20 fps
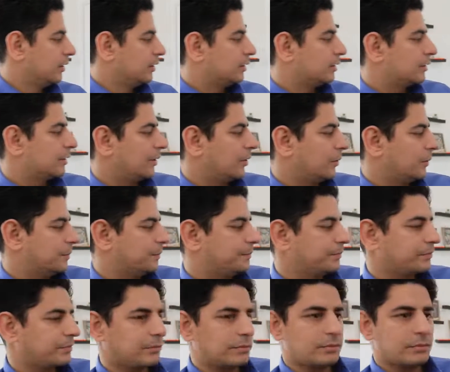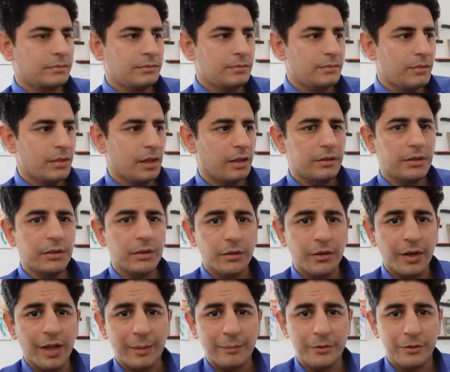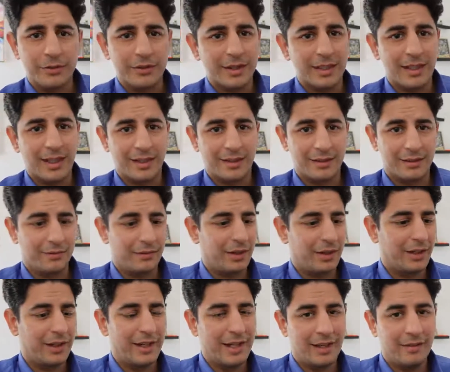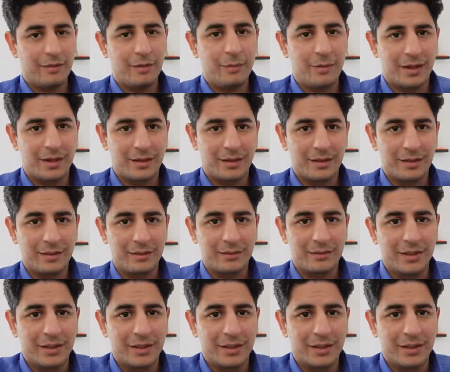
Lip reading: So today I'm using like a very heavy marker.